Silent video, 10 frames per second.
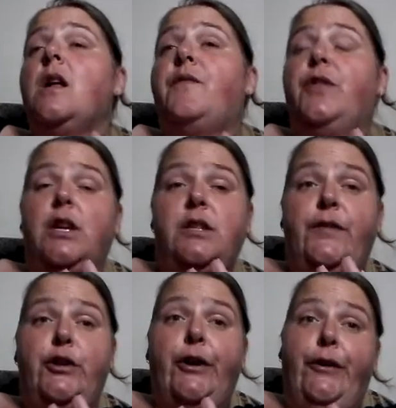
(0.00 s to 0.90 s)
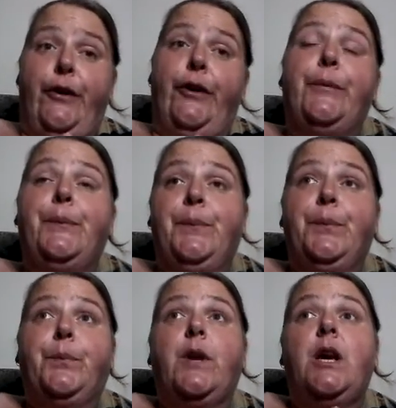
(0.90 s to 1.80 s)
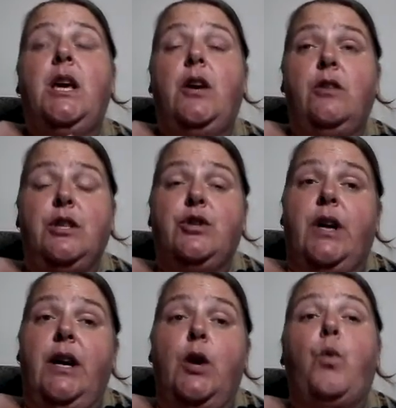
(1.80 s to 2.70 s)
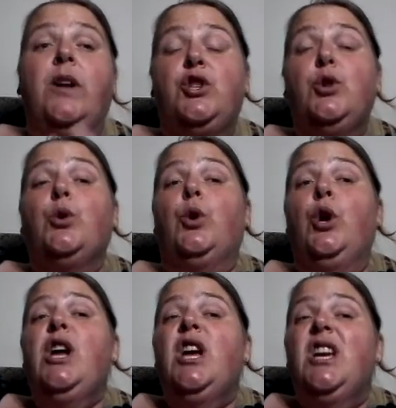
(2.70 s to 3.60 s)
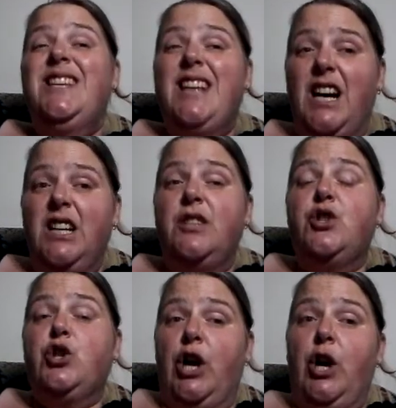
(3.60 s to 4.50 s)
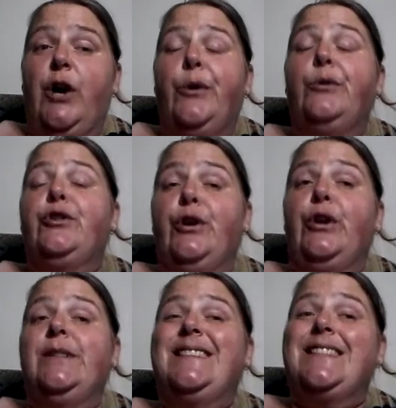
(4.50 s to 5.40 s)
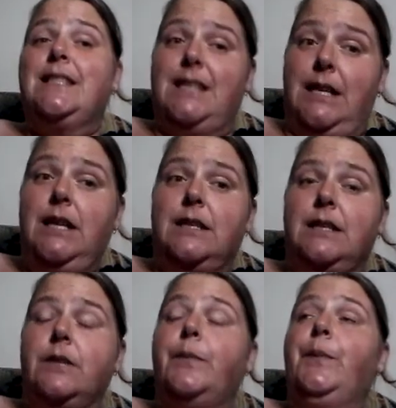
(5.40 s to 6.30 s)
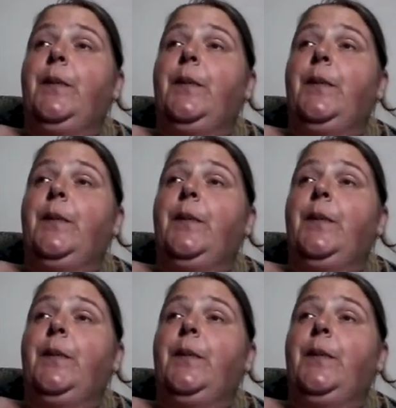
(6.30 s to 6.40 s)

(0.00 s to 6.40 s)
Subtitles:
for those of you who don't know, here in Australia, once your youngest child turns 6,